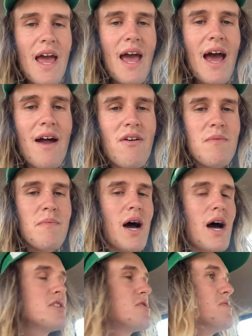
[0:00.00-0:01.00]
Harry
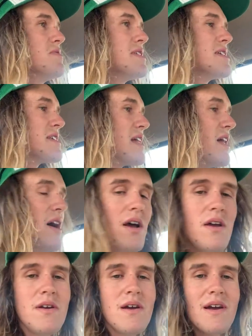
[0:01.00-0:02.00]
Marshall says
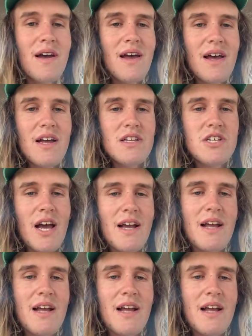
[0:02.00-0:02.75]
hello. Jack